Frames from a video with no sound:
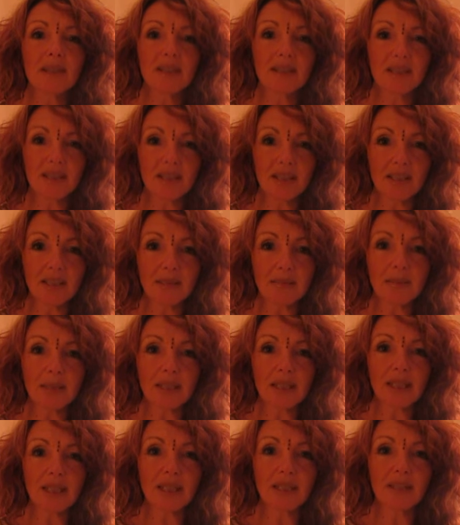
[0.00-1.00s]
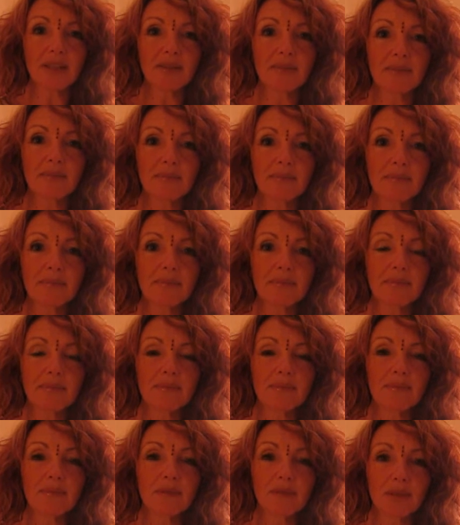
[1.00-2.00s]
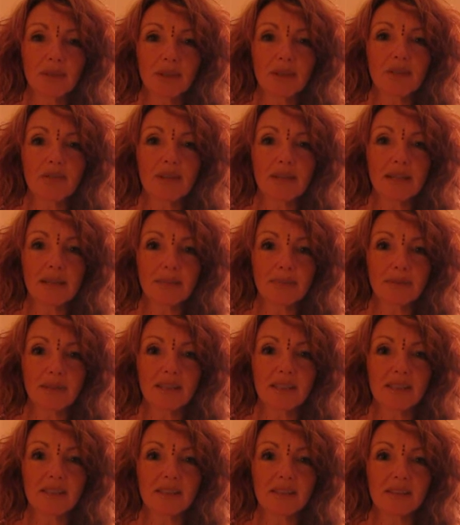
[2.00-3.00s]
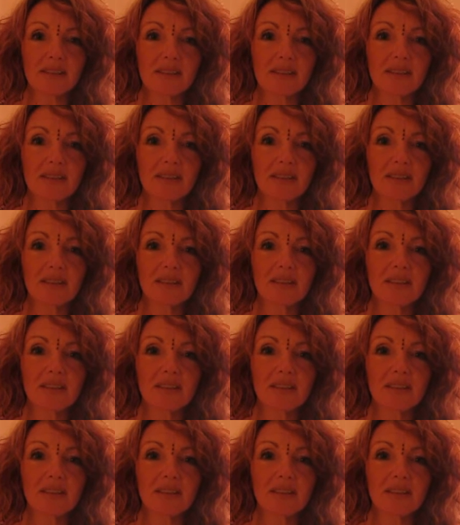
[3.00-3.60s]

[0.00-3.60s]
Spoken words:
deeply with great presence,